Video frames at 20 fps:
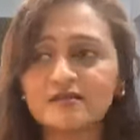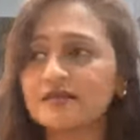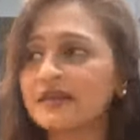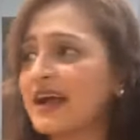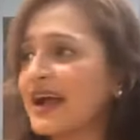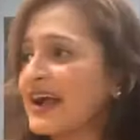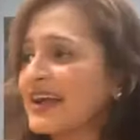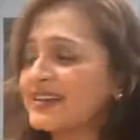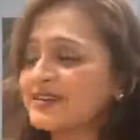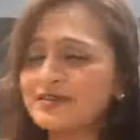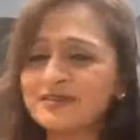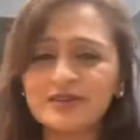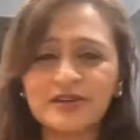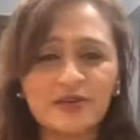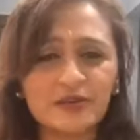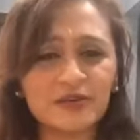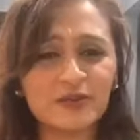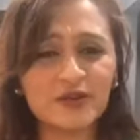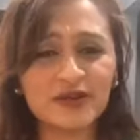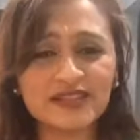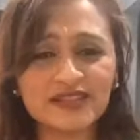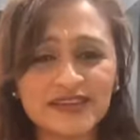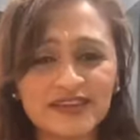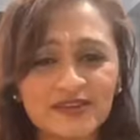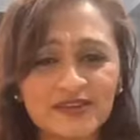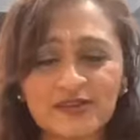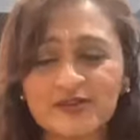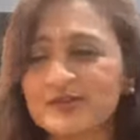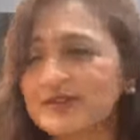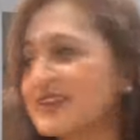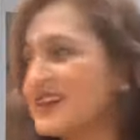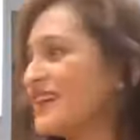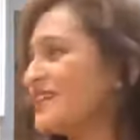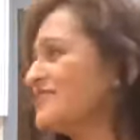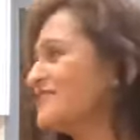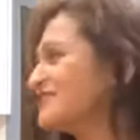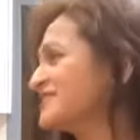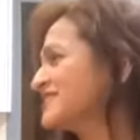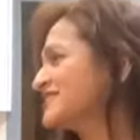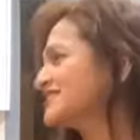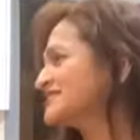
I don't know what they're doing. I don't think